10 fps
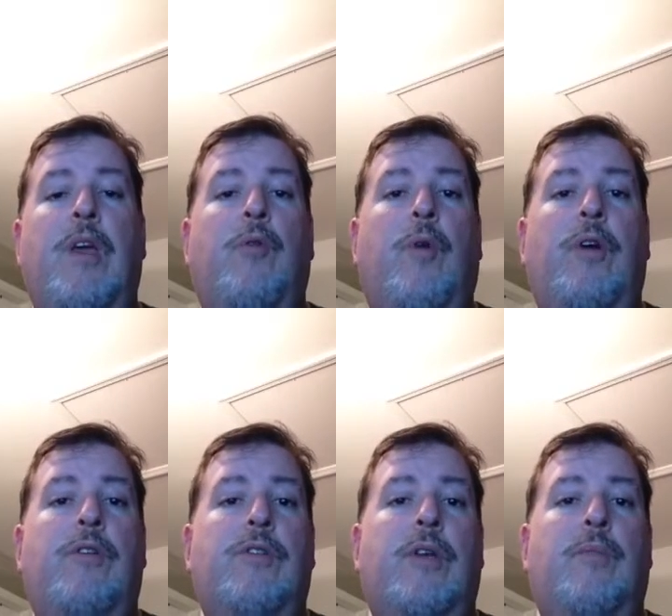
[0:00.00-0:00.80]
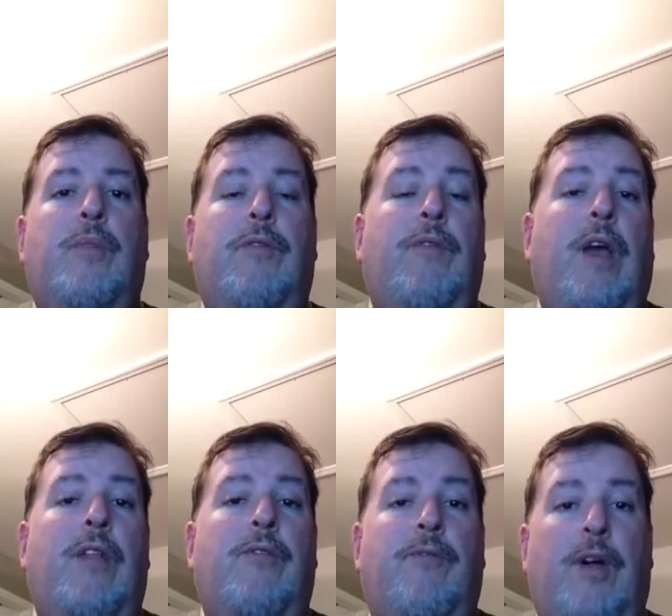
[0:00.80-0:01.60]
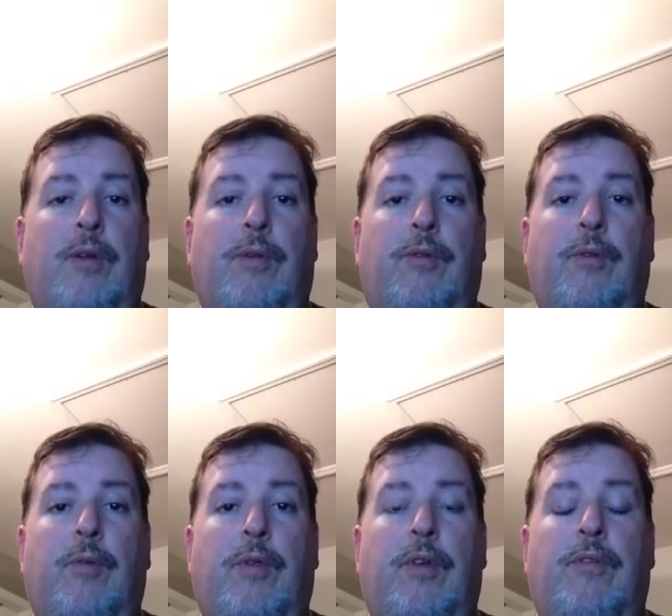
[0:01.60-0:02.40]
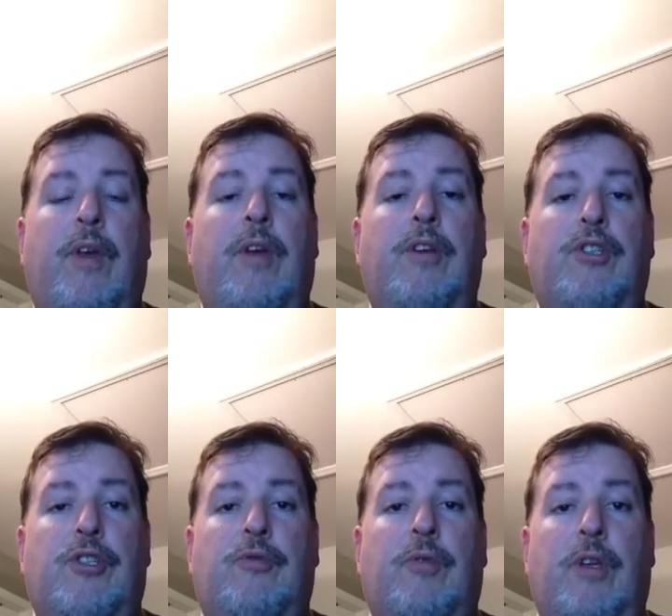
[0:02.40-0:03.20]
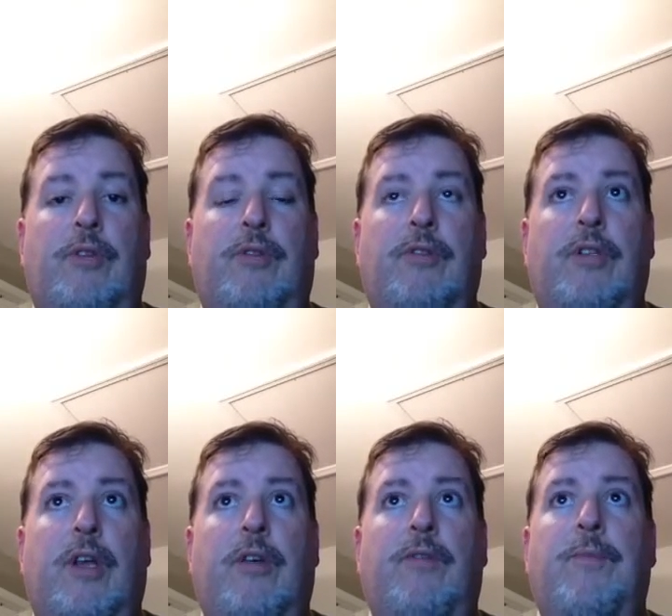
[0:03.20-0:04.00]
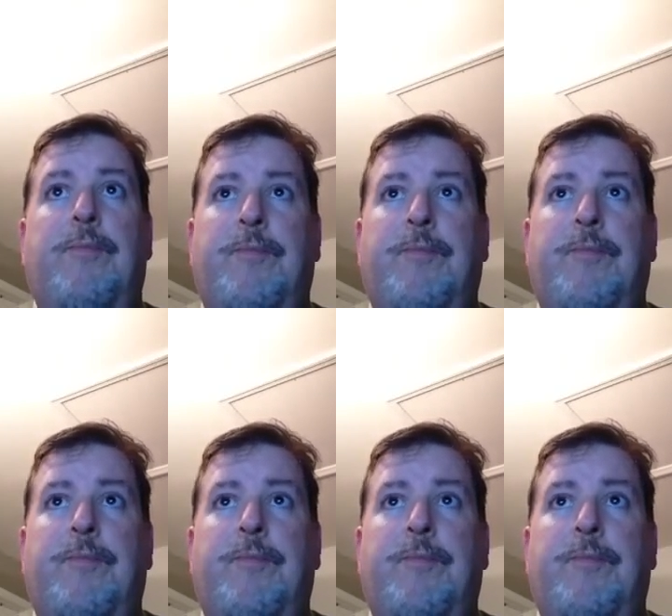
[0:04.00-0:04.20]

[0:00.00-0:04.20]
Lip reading: Quakers didn't believe they had to follow through with this. They could just release their slaves.